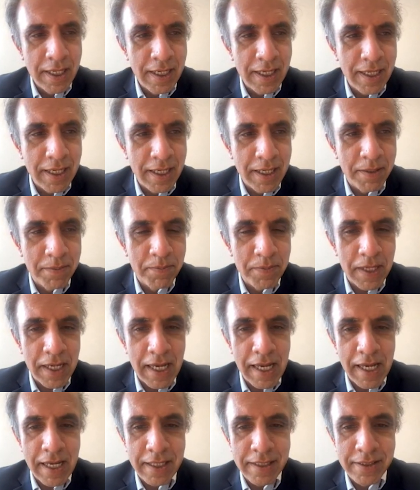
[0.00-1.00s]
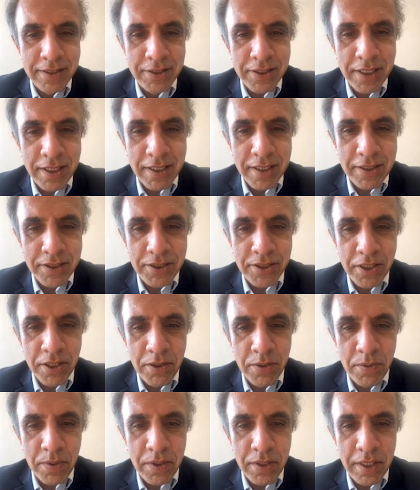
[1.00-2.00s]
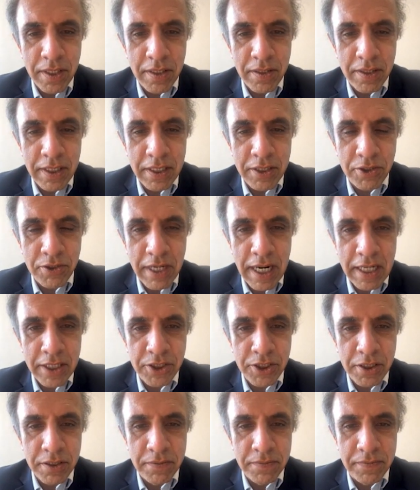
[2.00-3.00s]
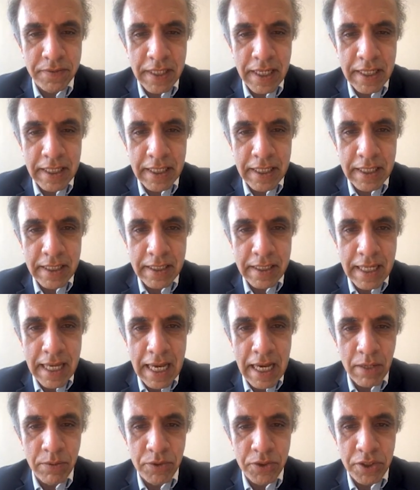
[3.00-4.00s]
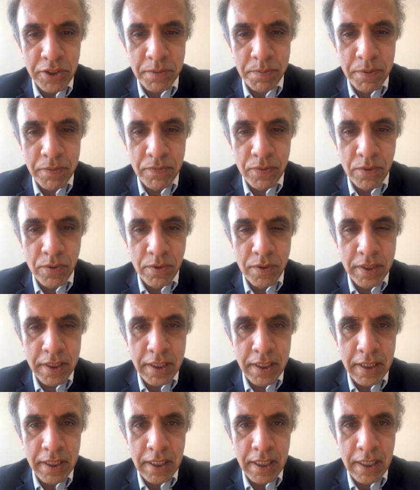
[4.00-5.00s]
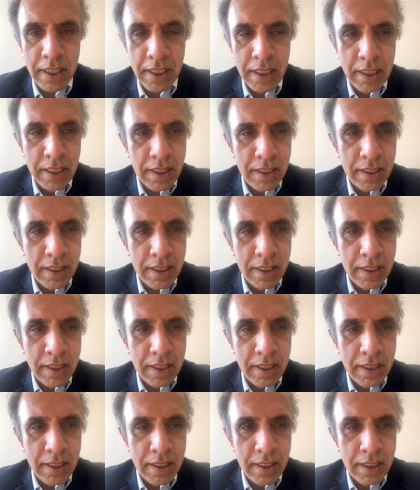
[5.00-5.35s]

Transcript: So the attraction of getting in now, just before the